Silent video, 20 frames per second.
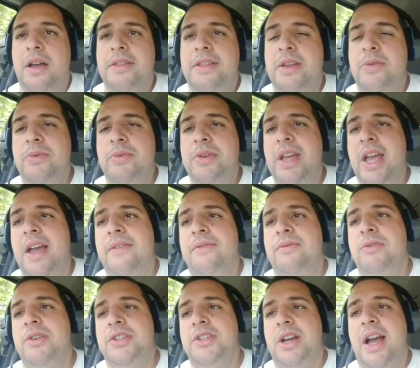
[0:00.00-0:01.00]
Then we
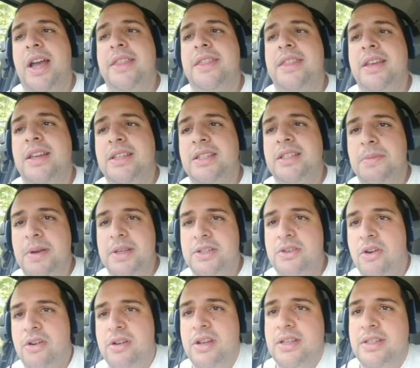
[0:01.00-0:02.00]
have, which I think is the
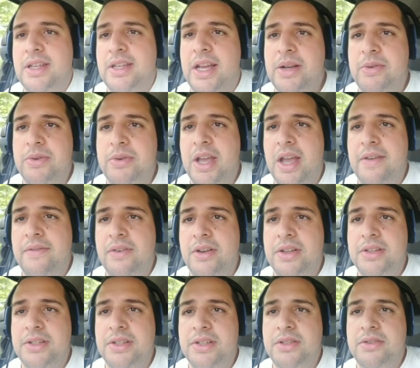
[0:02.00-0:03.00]
best card in the deck, we have
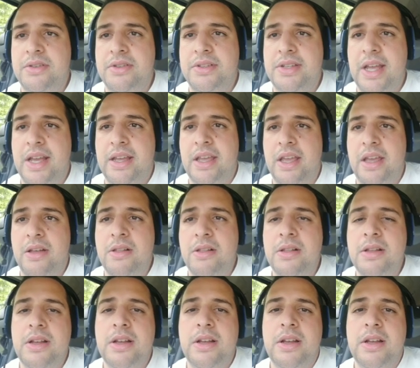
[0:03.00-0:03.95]
Sister Attack Kale.